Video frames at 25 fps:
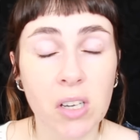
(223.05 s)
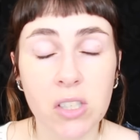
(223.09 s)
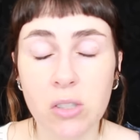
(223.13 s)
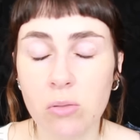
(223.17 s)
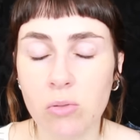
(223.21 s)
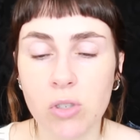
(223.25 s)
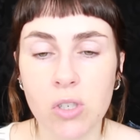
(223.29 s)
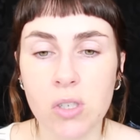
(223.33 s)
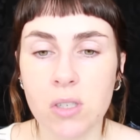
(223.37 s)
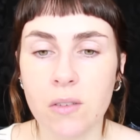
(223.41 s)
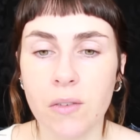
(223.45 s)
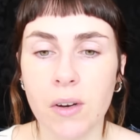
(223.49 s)
I
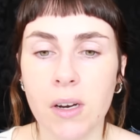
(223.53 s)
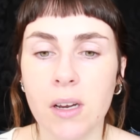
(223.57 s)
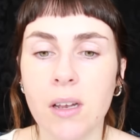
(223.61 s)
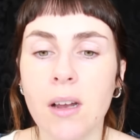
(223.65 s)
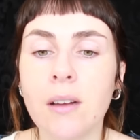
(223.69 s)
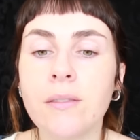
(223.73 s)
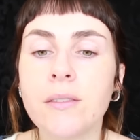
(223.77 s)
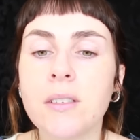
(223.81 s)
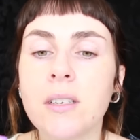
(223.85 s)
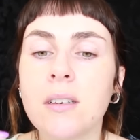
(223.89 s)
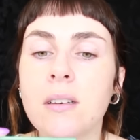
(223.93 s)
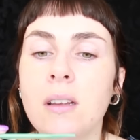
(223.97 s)
don't use it very
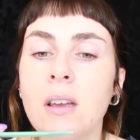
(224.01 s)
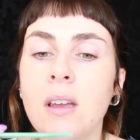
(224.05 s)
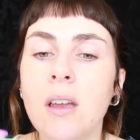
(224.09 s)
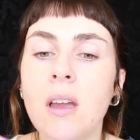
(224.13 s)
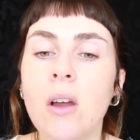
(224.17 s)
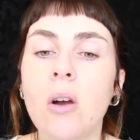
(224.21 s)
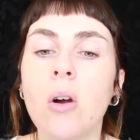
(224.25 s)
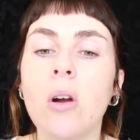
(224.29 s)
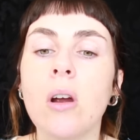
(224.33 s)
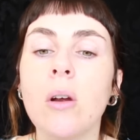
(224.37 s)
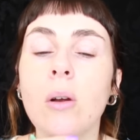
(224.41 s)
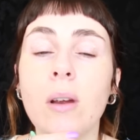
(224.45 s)
often,
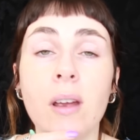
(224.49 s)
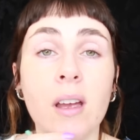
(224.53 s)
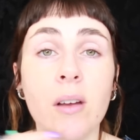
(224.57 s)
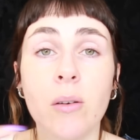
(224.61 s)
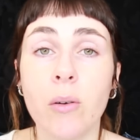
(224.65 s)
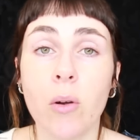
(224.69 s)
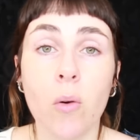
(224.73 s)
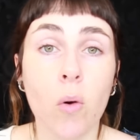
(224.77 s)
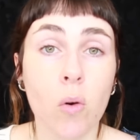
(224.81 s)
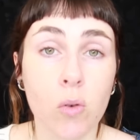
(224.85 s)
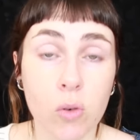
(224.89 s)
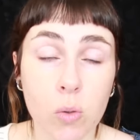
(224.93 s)
or,
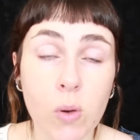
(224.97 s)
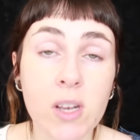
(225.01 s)
or